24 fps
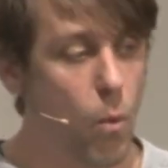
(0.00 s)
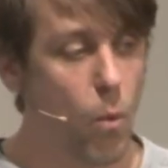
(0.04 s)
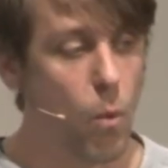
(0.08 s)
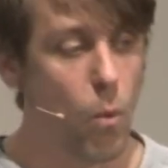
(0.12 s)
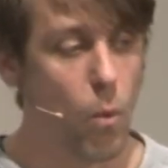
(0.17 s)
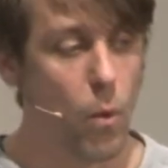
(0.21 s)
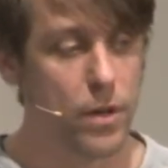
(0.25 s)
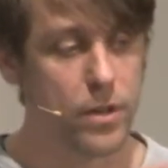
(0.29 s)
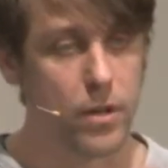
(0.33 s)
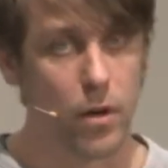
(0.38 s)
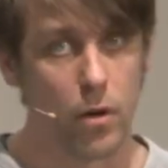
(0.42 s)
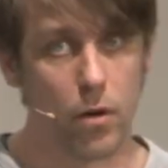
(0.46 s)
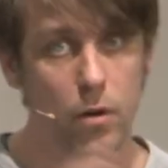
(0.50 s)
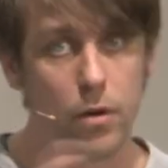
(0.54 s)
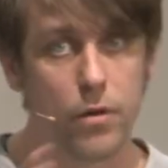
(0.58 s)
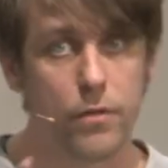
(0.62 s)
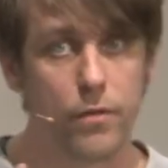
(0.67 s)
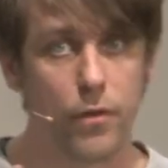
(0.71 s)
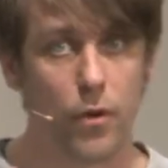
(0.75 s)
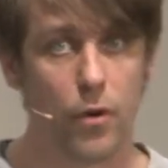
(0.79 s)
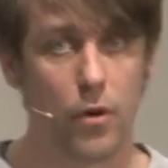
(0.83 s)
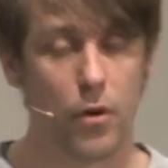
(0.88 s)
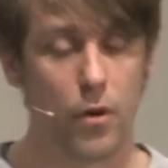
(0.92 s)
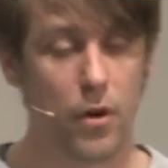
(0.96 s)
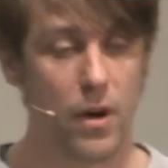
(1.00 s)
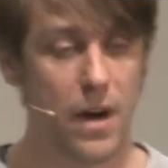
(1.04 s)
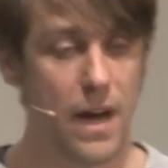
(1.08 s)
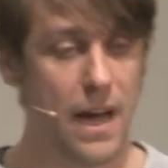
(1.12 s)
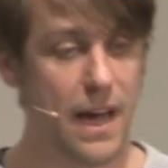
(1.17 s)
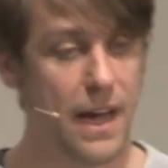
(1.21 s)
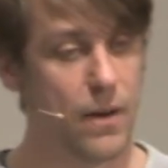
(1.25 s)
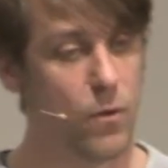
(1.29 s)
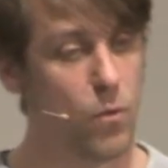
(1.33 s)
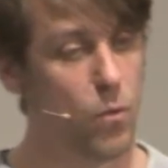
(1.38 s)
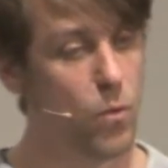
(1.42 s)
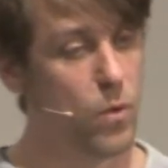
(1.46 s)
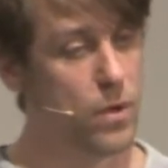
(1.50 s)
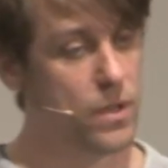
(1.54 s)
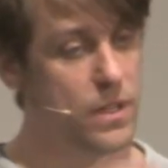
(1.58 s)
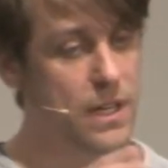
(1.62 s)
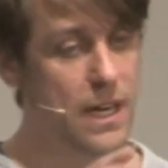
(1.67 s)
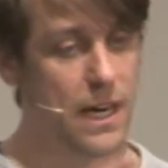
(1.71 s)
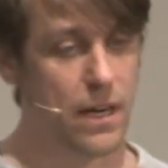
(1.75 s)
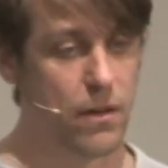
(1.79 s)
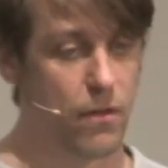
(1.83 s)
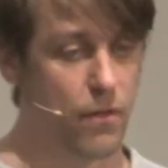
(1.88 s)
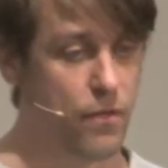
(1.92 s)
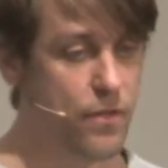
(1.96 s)
what to look for and what
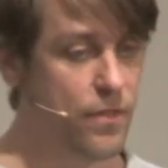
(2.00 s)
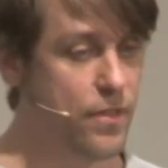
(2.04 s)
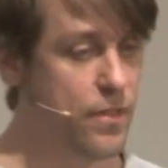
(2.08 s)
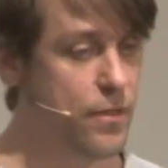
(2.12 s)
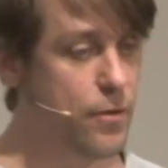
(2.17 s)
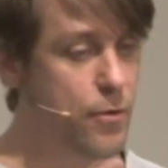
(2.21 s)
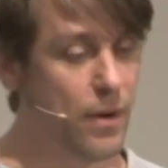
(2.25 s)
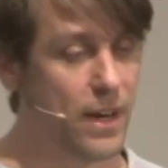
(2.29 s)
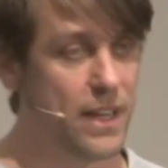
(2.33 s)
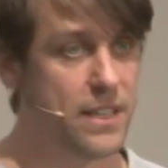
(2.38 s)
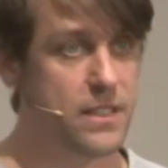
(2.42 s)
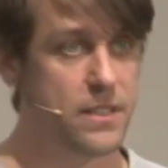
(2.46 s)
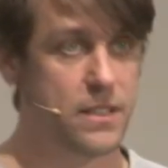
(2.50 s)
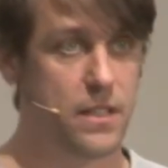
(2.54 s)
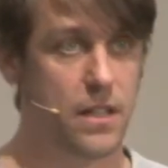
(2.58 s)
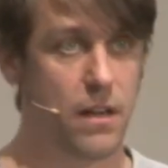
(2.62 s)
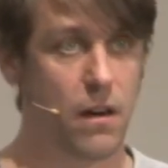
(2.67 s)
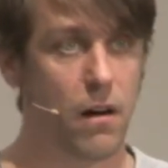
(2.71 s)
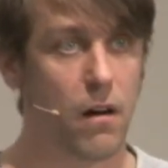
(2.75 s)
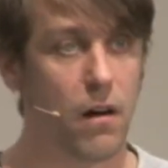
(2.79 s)
tricks there